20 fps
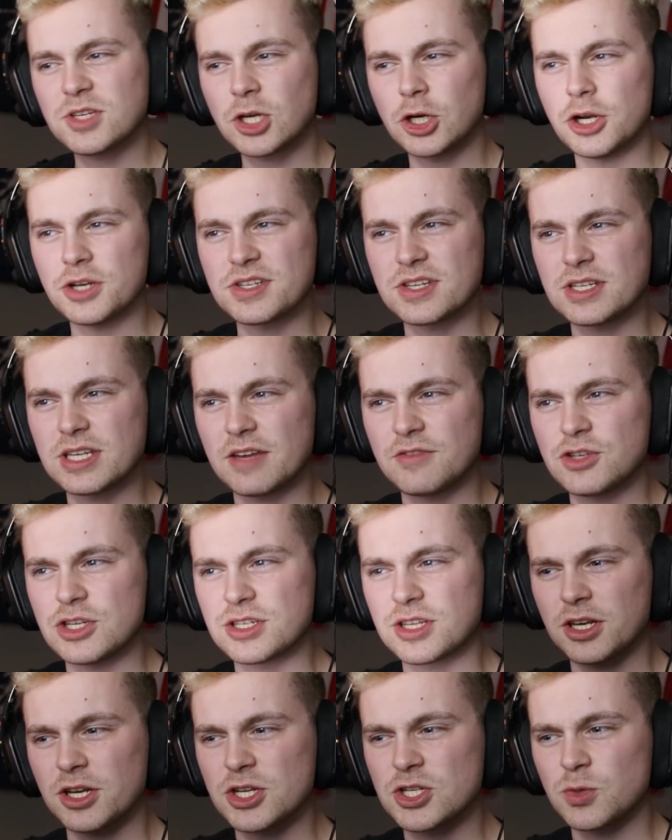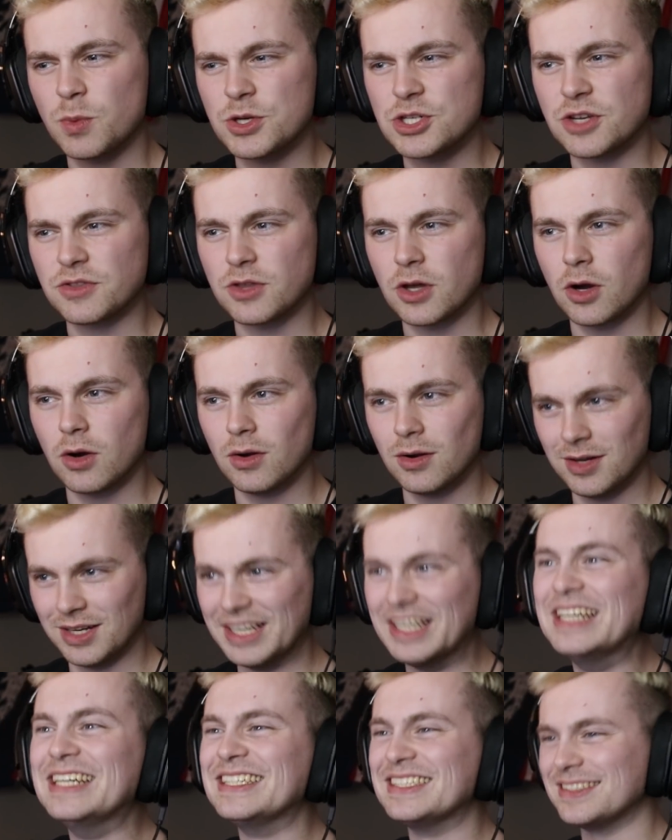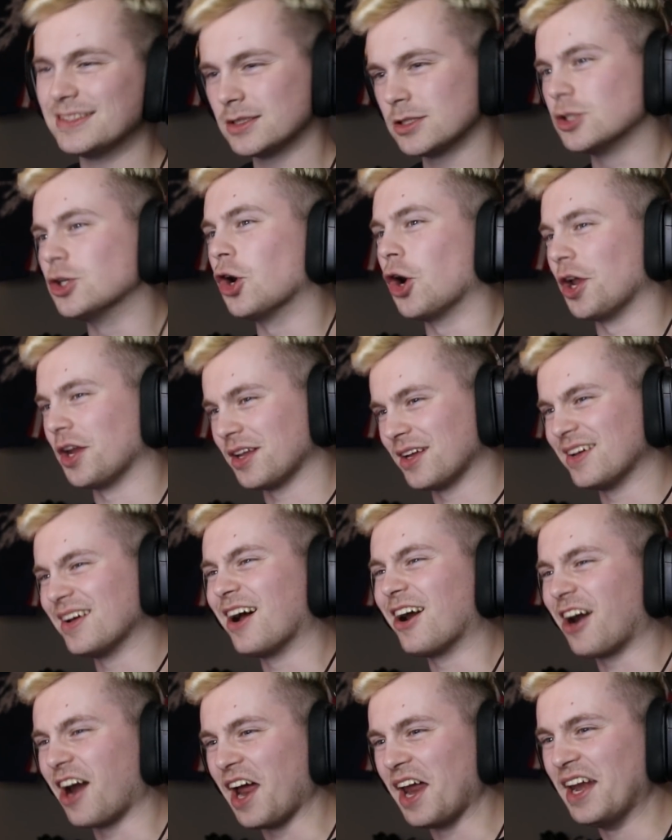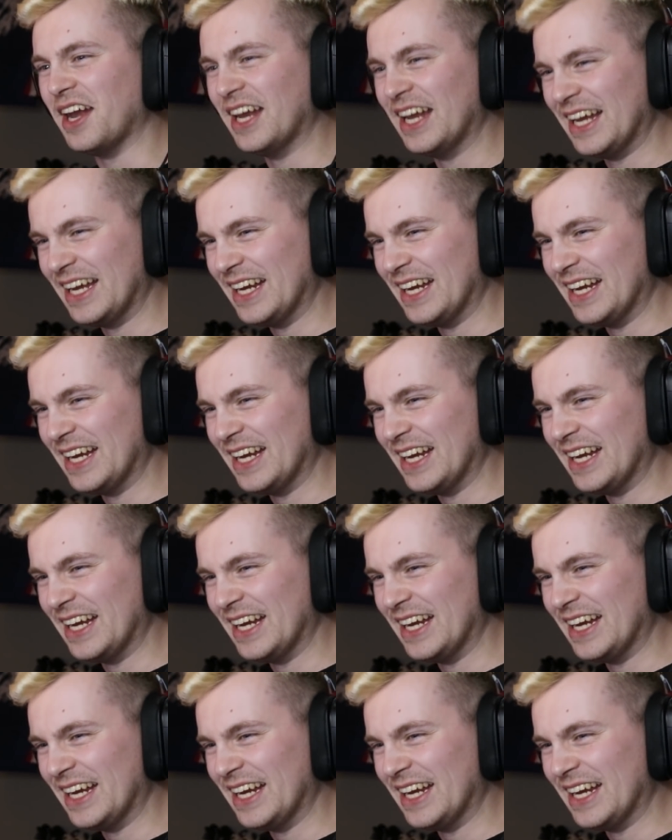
just curious to see if she's gonna switch it, though. Good. All right.